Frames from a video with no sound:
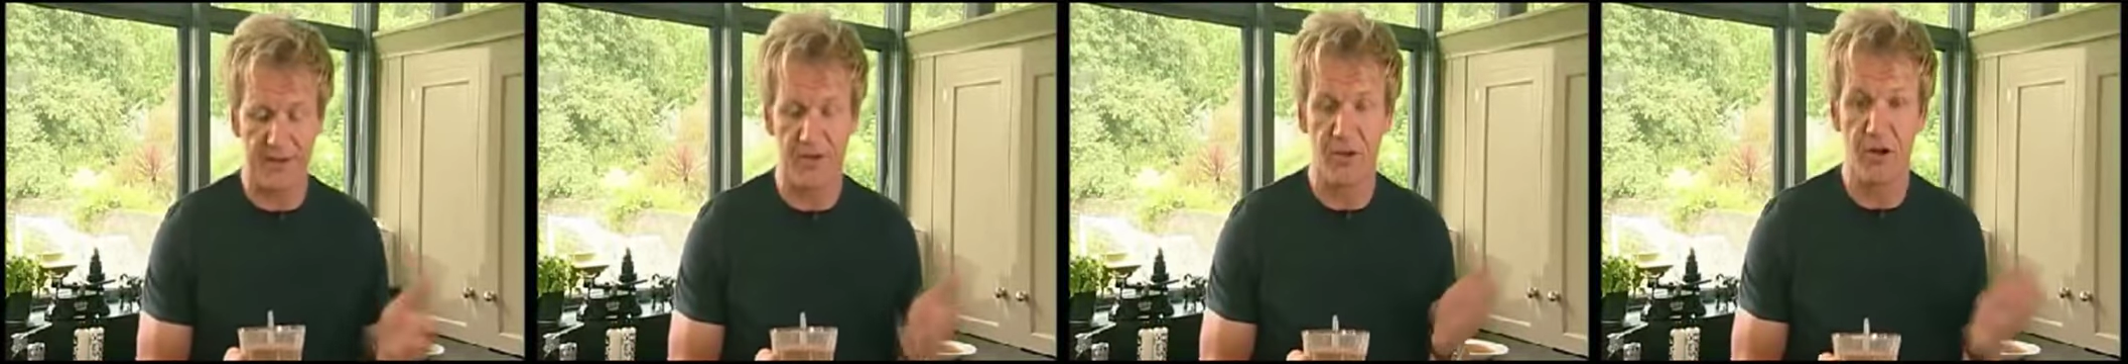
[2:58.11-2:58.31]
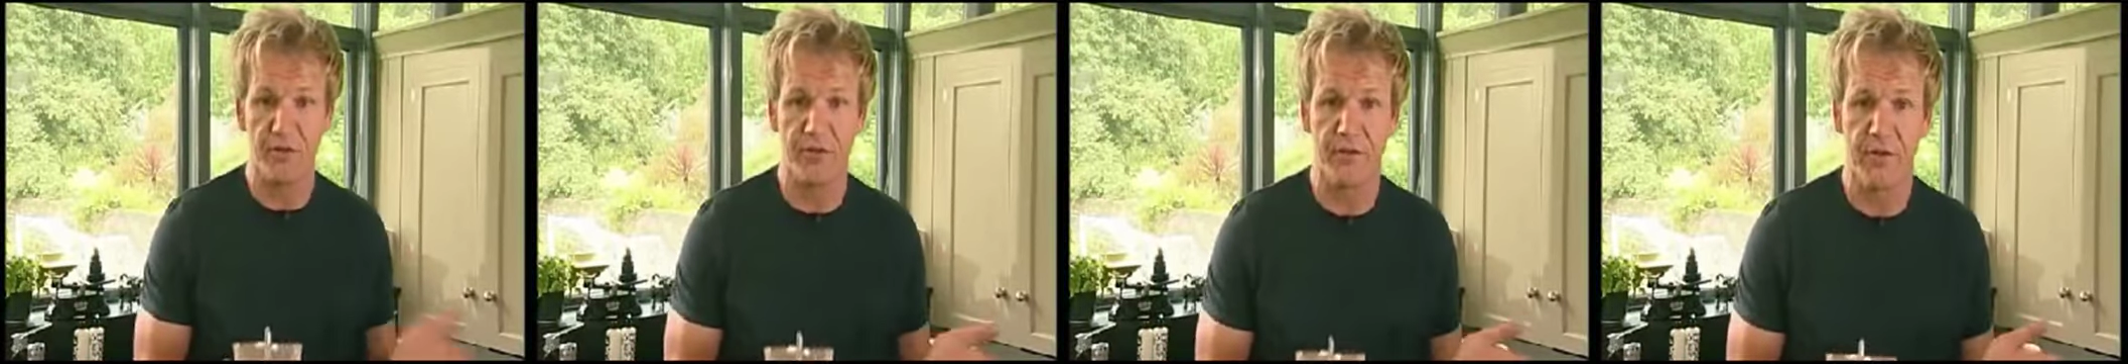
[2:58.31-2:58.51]

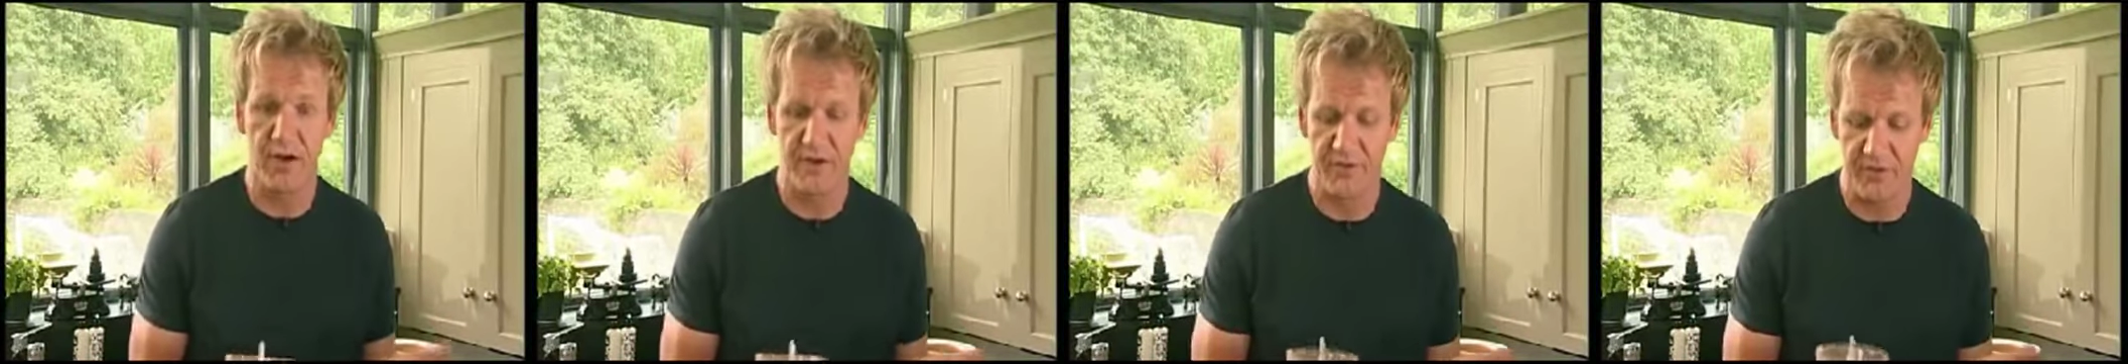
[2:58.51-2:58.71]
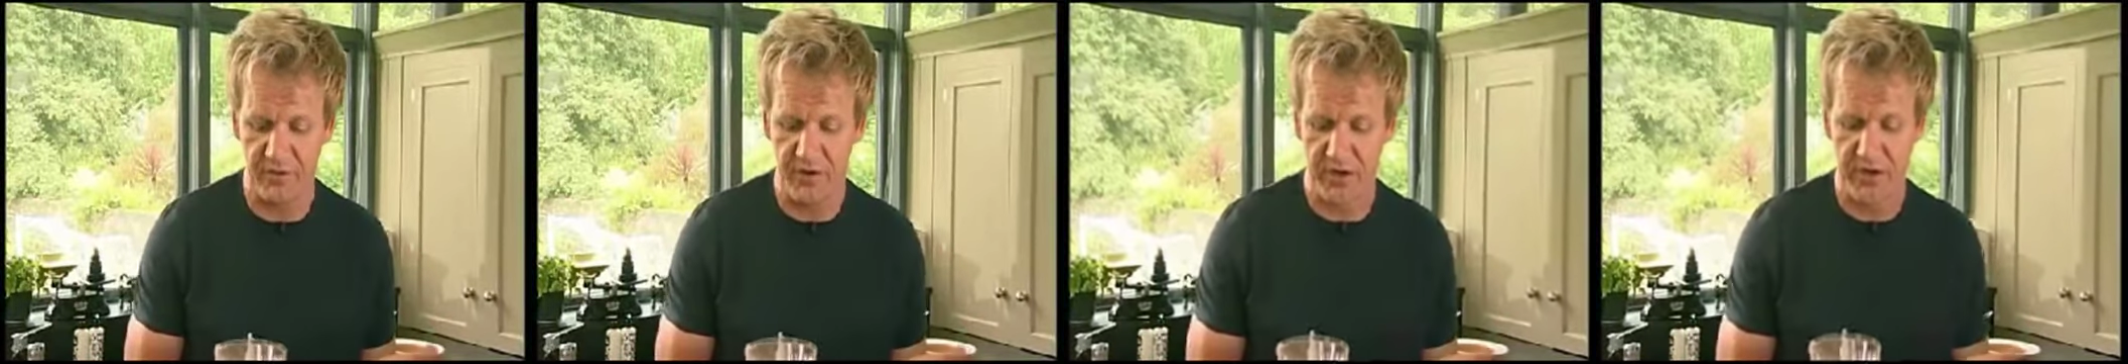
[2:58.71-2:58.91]
coffee ice
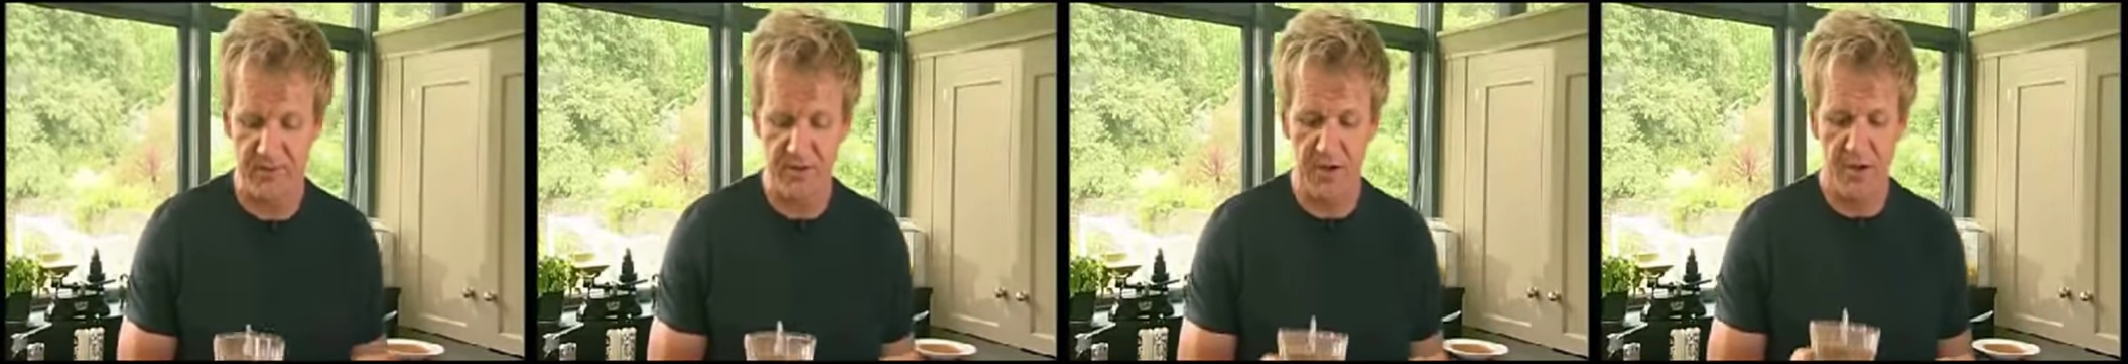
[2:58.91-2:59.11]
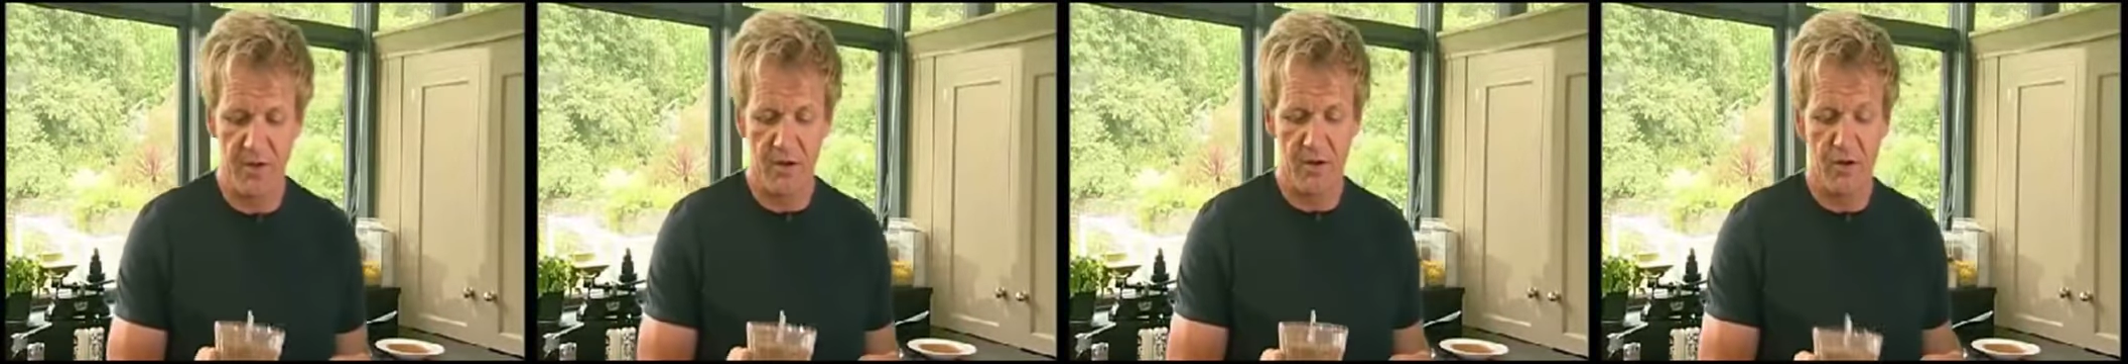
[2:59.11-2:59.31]
cream
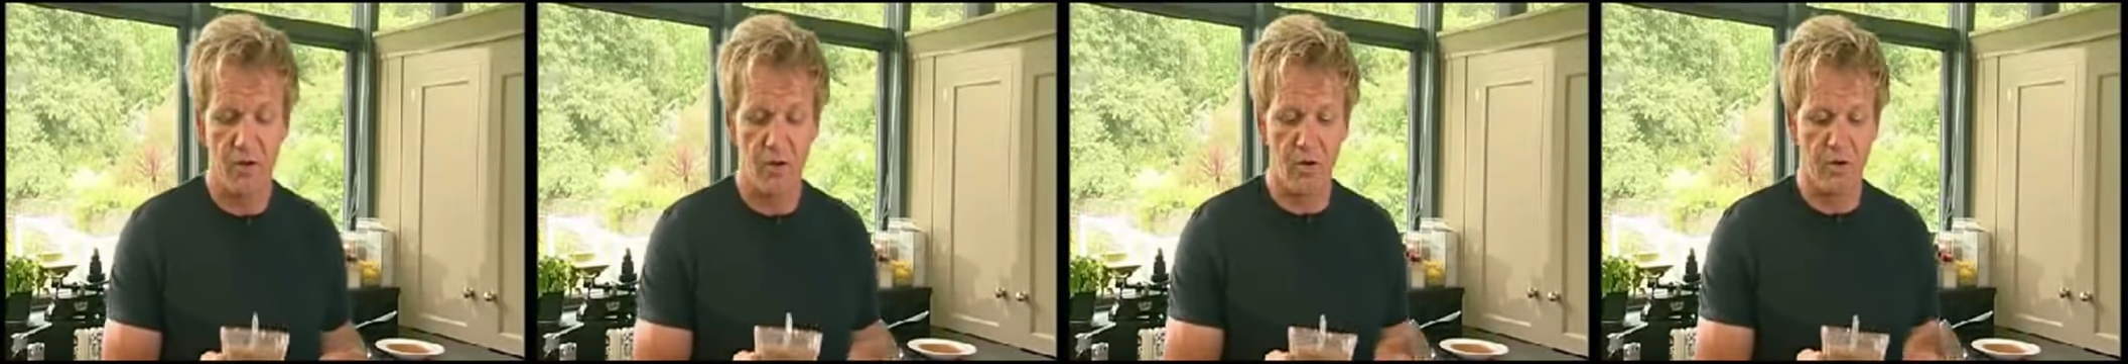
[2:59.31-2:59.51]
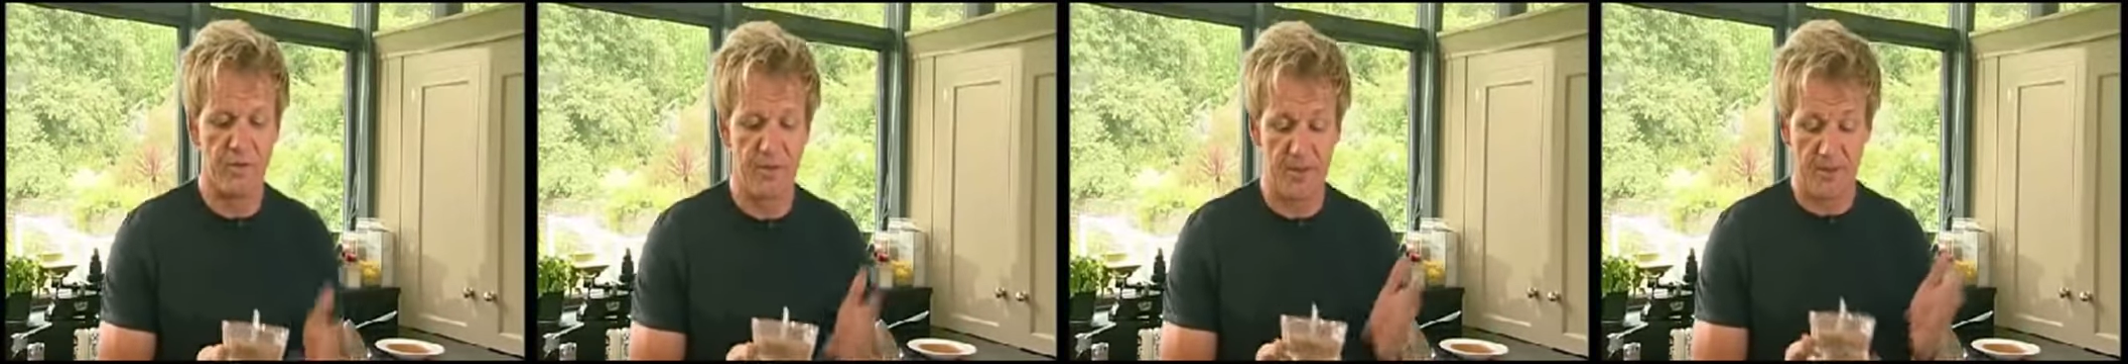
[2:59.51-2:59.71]

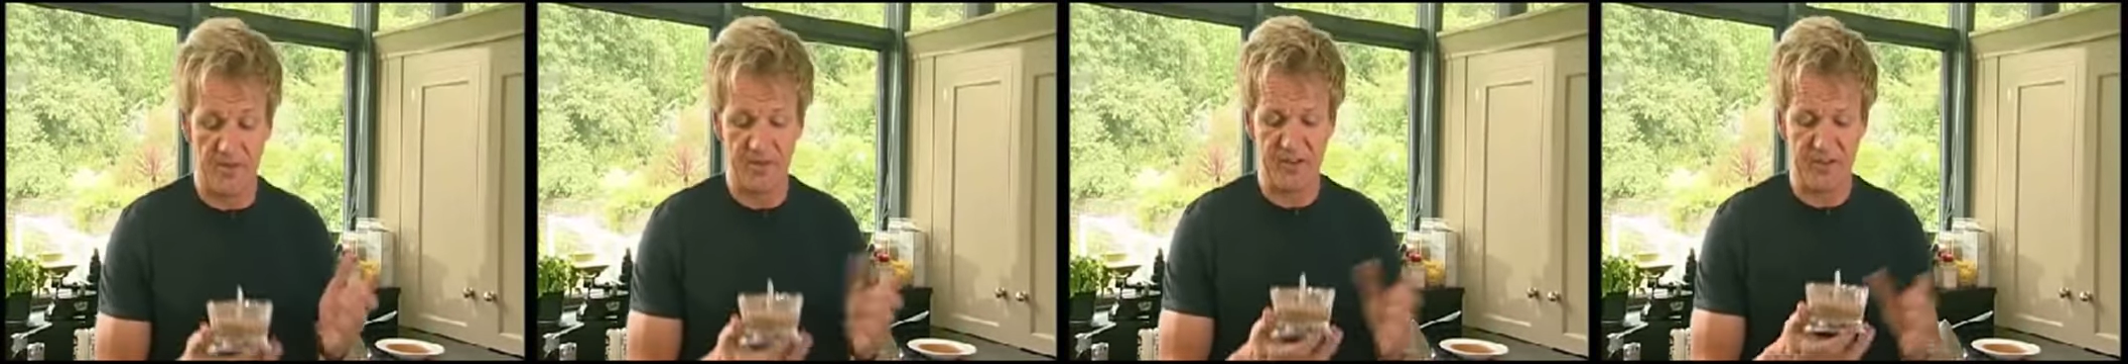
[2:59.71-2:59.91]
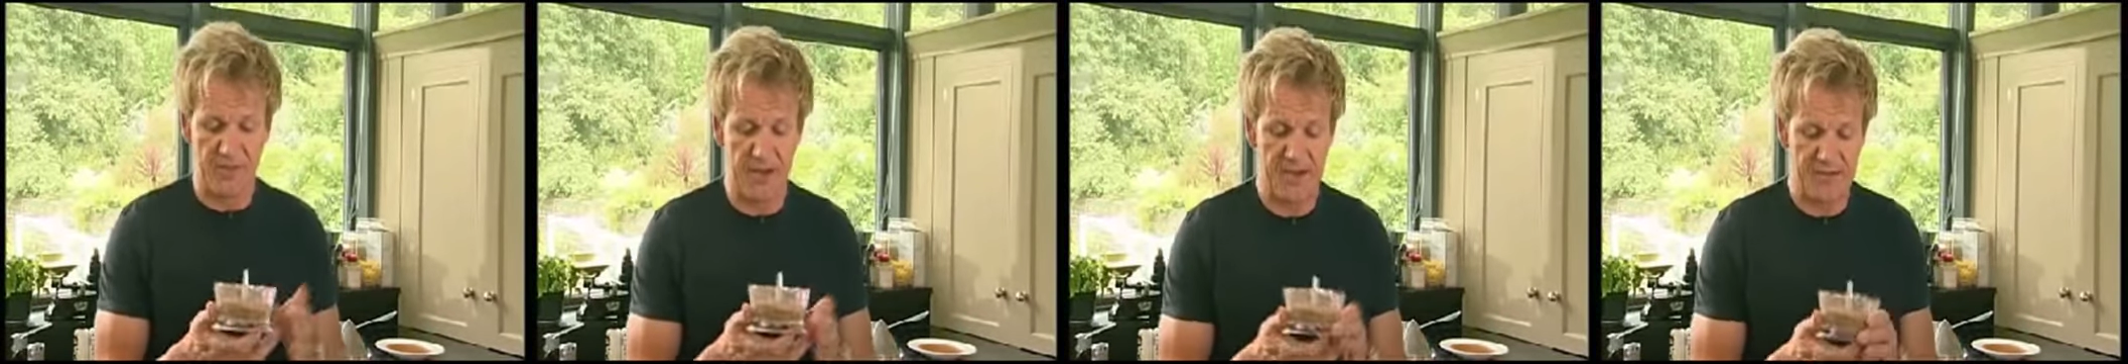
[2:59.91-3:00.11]
or the most
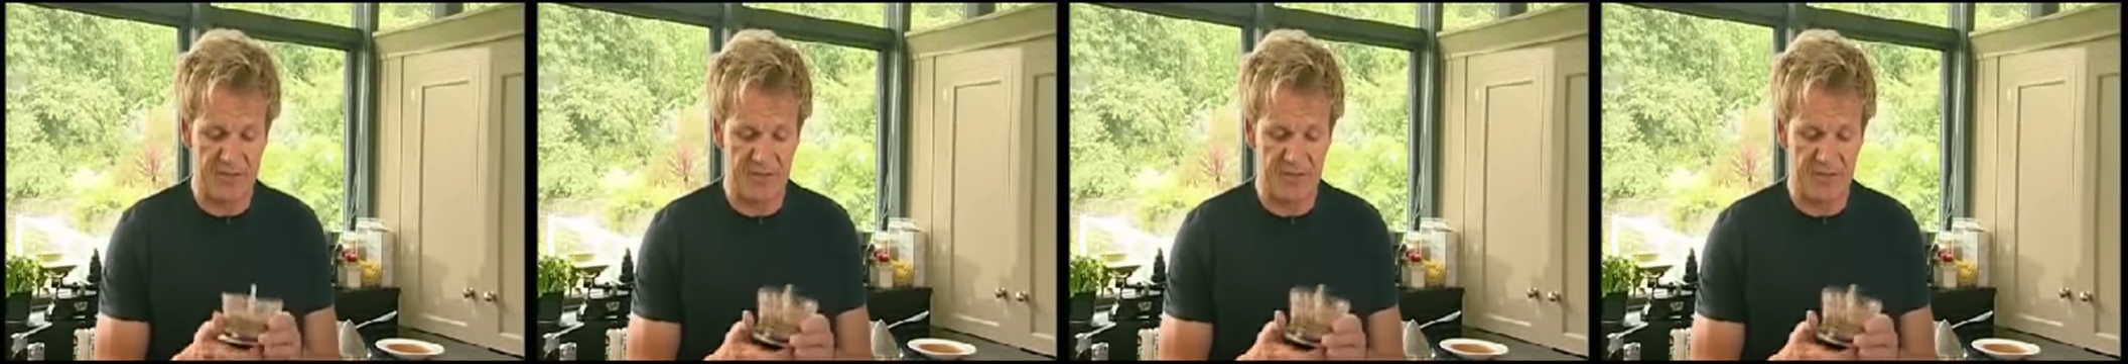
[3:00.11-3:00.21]
amazing